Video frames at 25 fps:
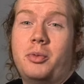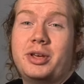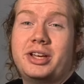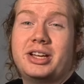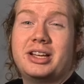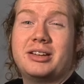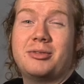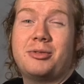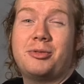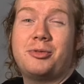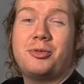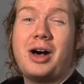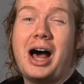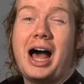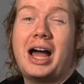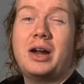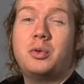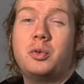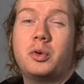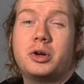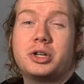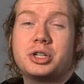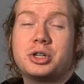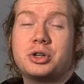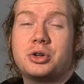we can
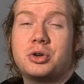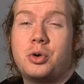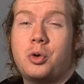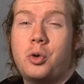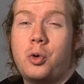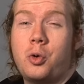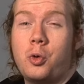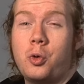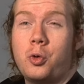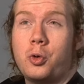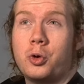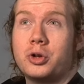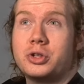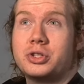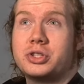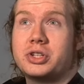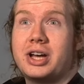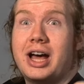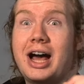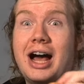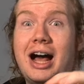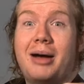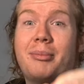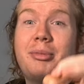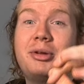find which chords
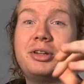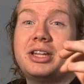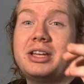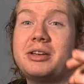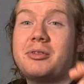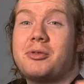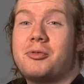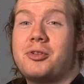commonly